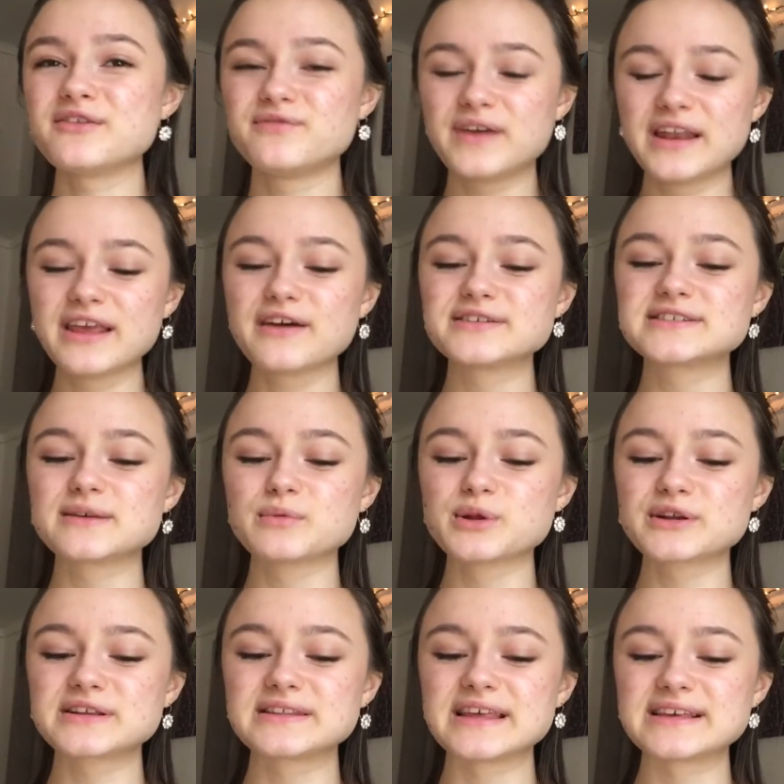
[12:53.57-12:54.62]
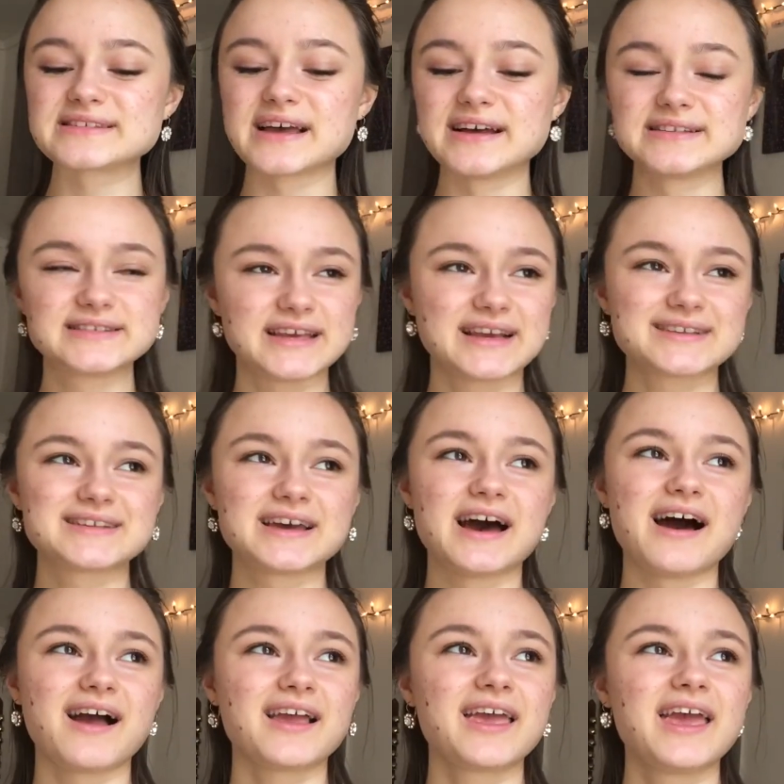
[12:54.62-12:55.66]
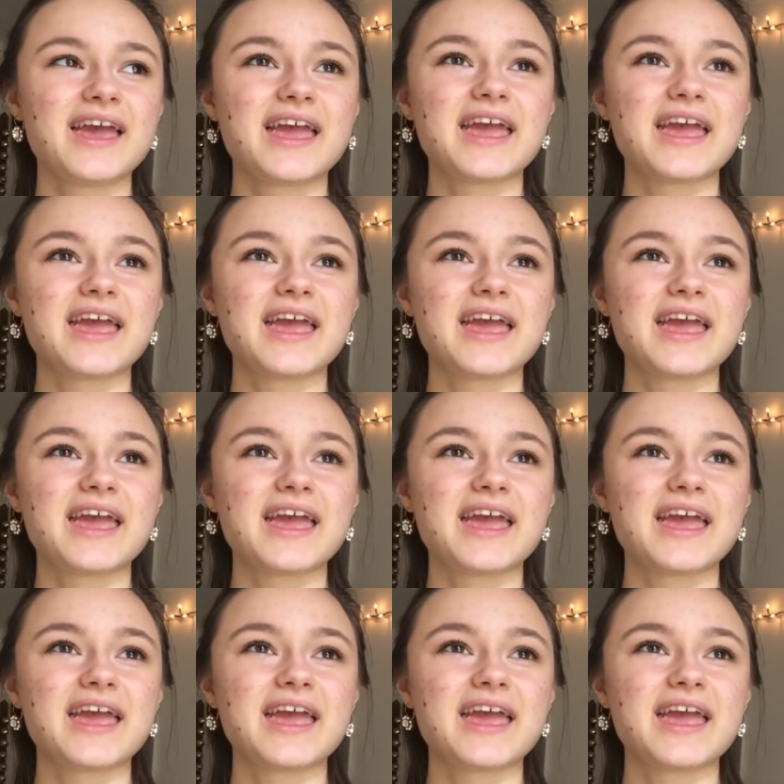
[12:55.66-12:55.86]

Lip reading: video similar to this on TikTok,